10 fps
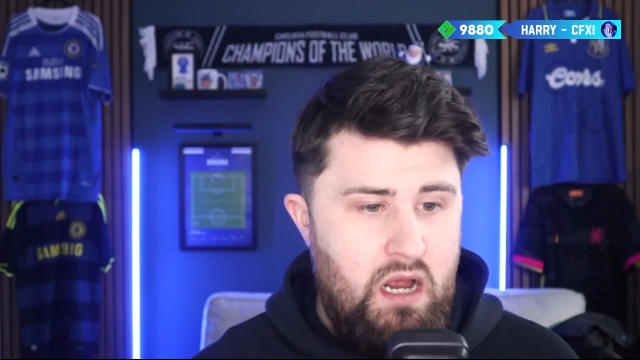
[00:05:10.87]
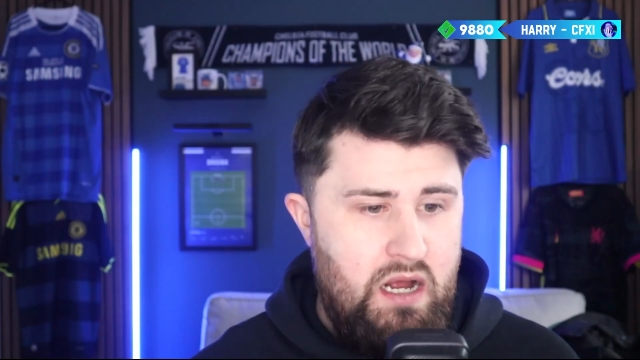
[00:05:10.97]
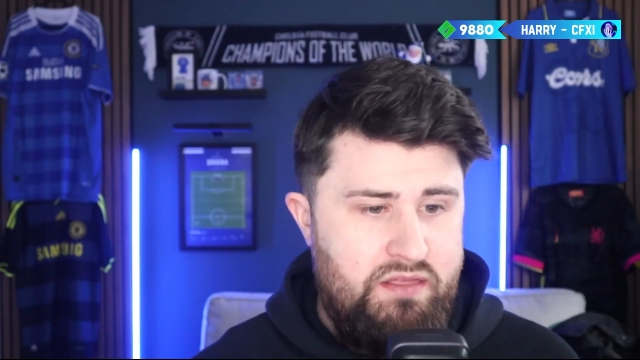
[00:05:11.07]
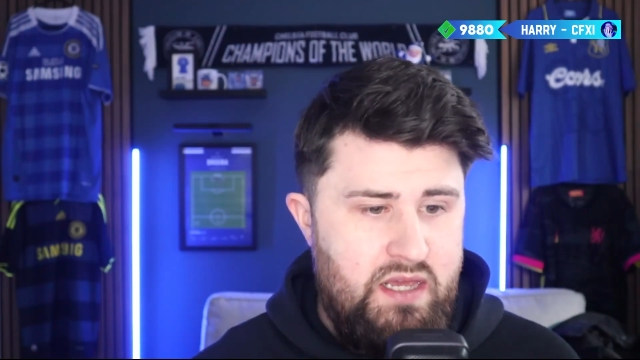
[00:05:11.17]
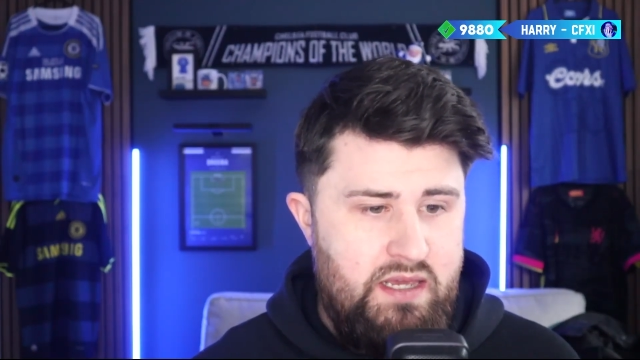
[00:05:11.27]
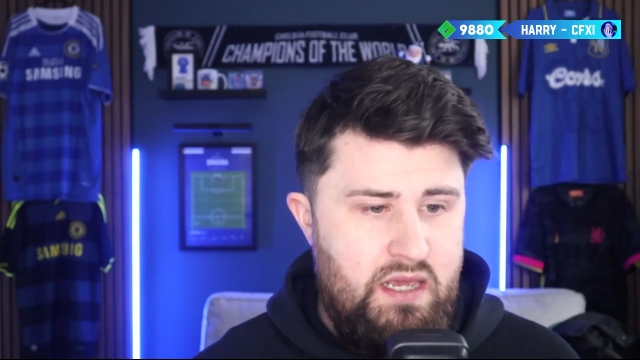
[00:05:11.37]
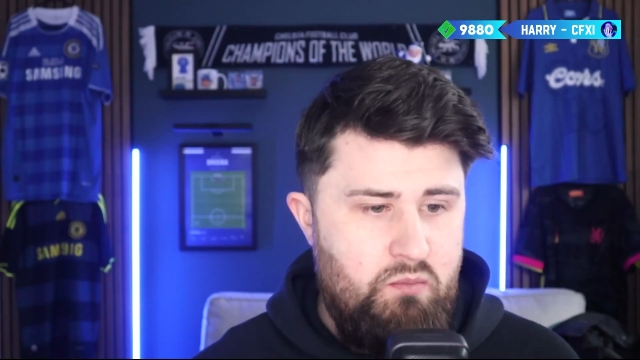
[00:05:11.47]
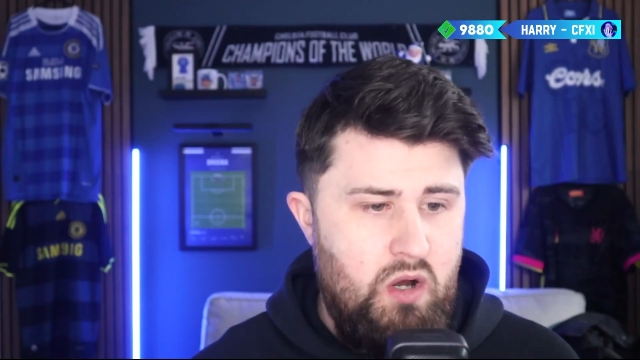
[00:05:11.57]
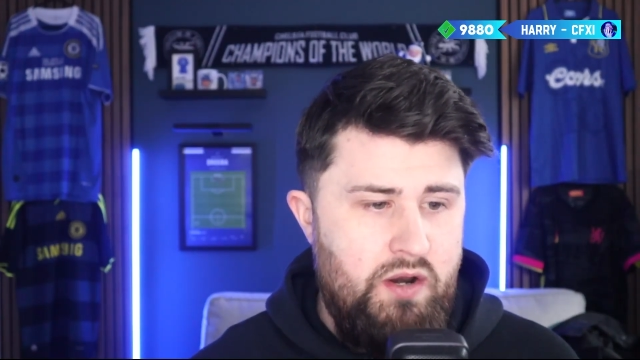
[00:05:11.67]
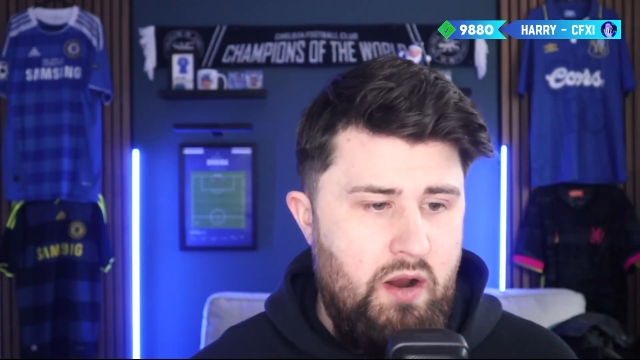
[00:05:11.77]
I think
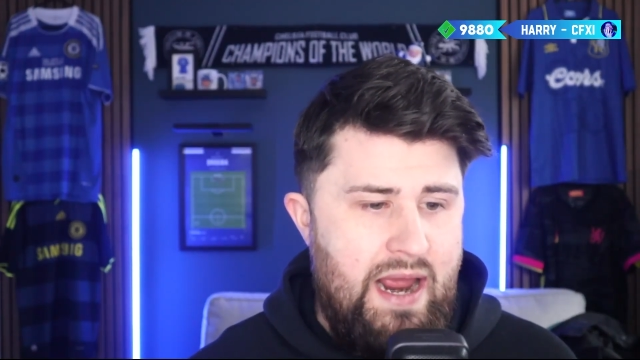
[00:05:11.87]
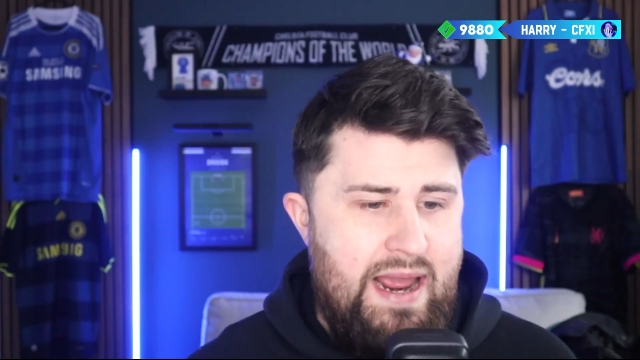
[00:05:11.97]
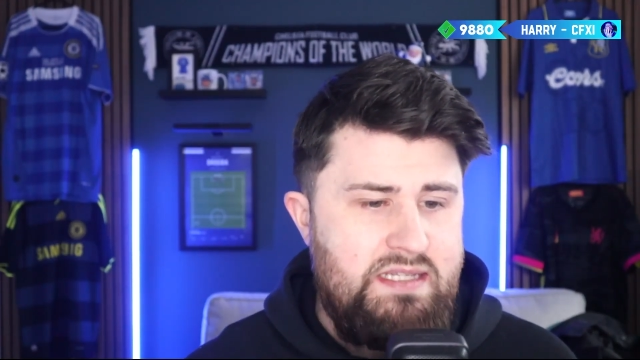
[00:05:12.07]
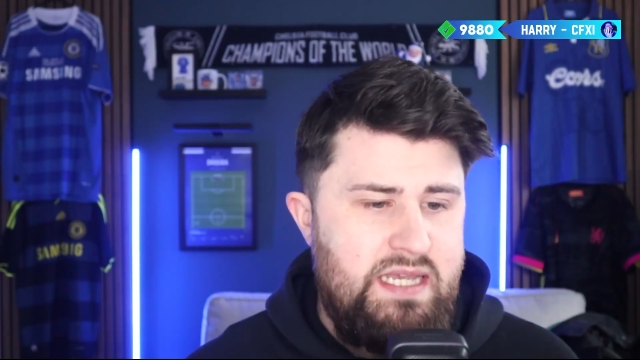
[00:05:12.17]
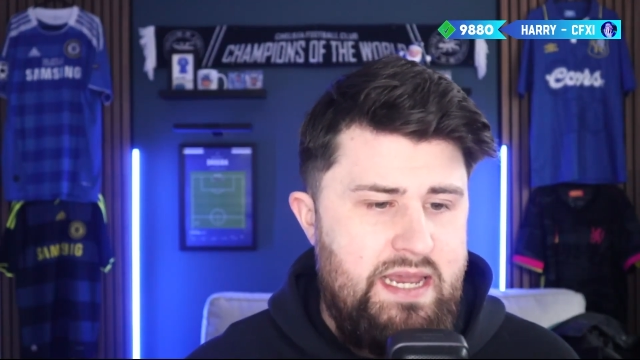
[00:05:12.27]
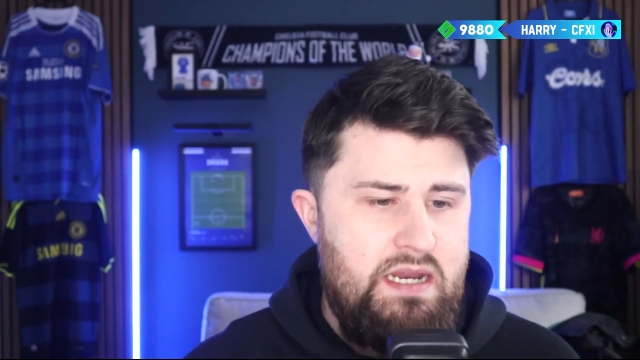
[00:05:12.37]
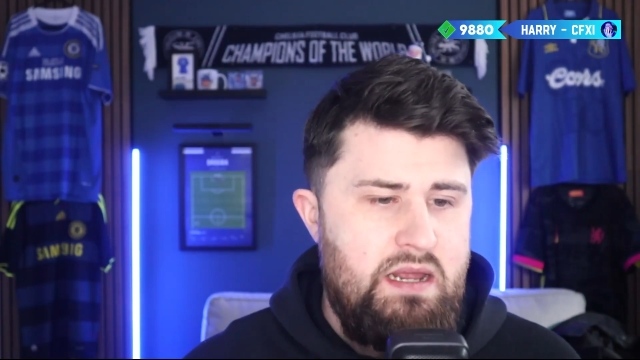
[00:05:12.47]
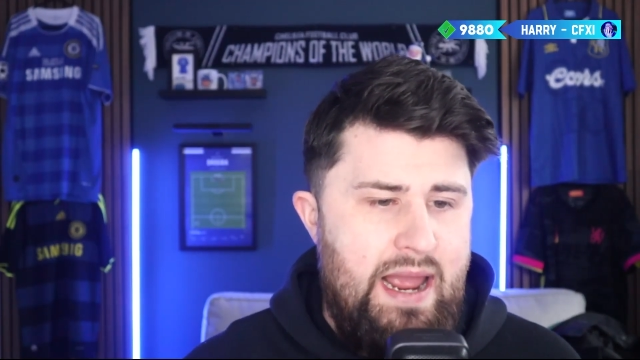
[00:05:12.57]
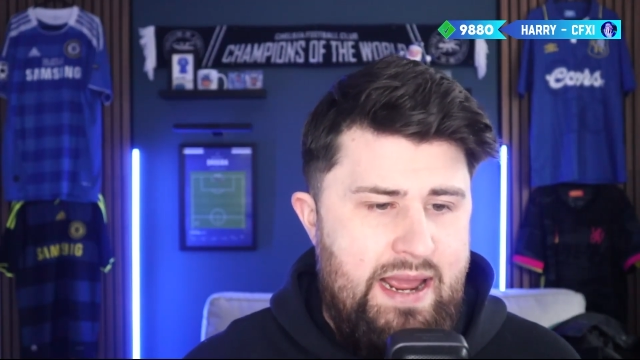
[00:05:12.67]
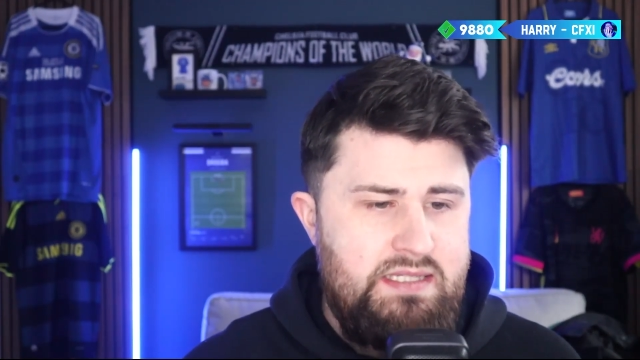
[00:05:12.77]

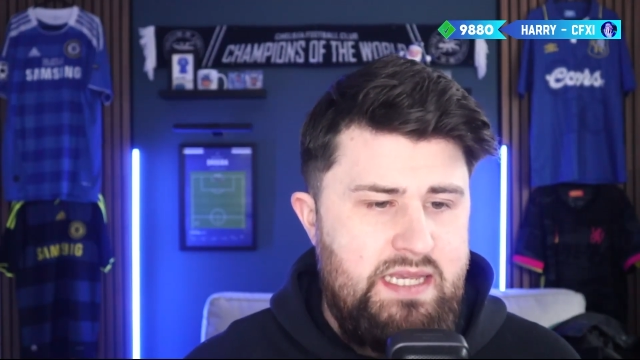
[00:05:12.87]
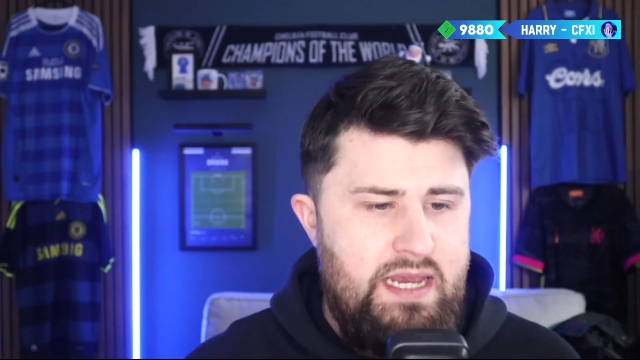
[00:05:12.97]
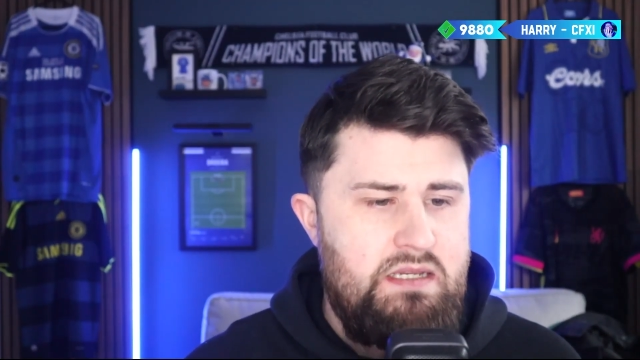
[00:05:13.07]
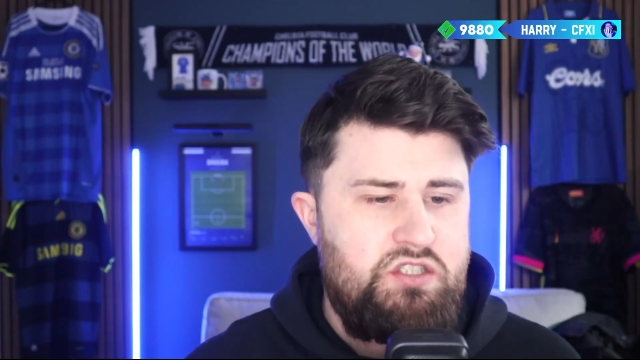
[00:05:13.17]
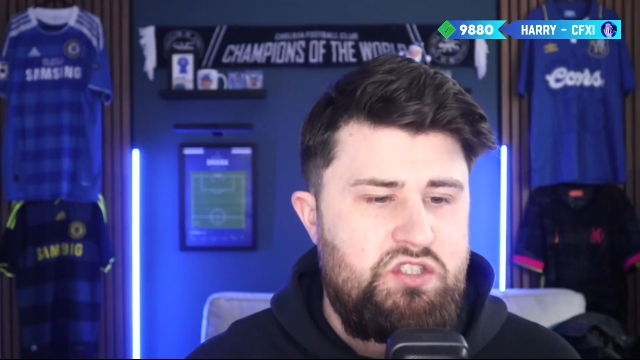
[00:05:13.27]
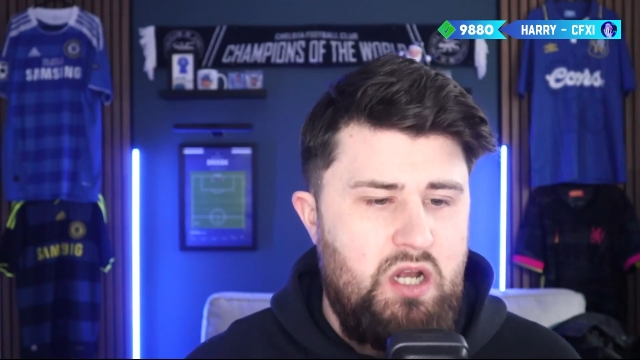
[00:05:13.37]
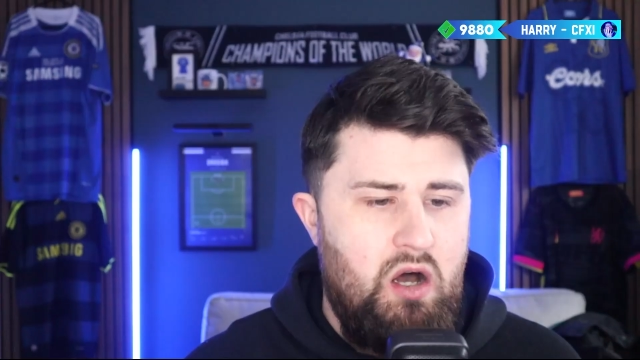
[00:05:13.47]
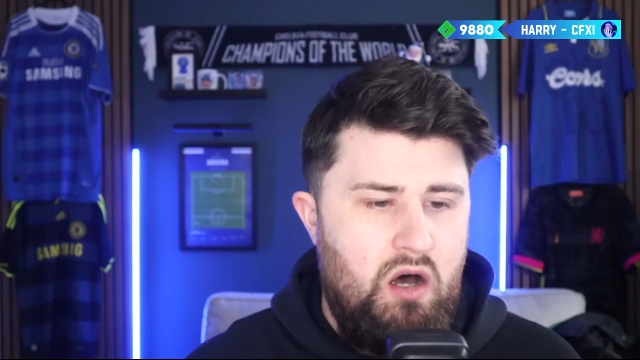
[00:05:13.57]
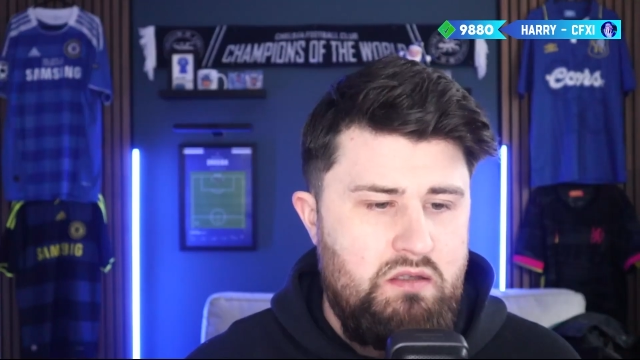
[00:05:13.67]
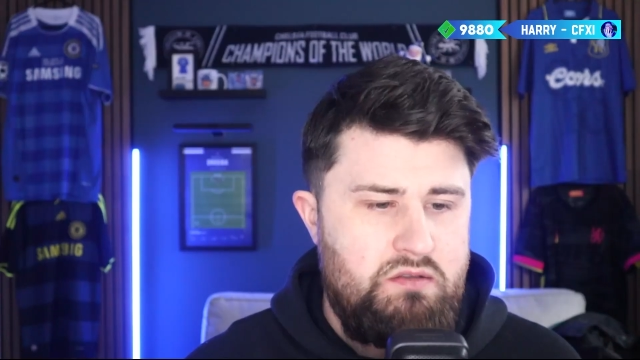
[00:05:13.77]
18
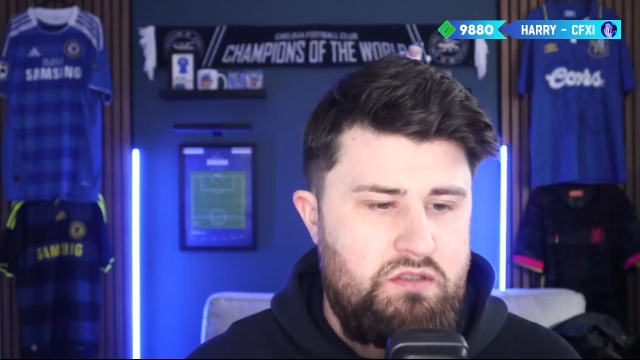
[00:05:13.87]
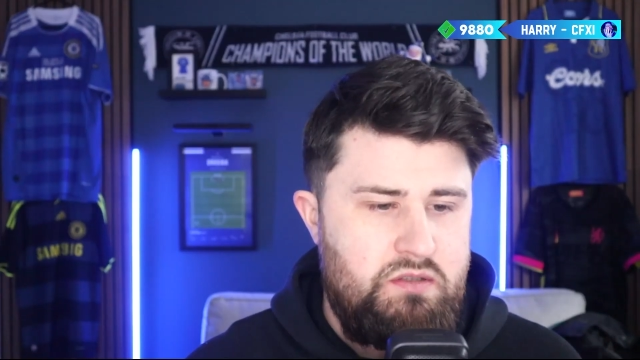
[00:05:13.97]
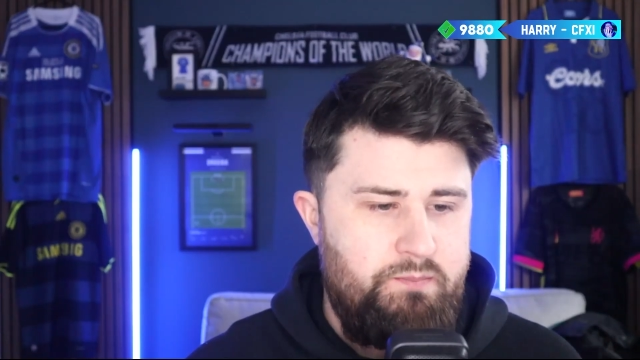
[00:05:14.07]
starts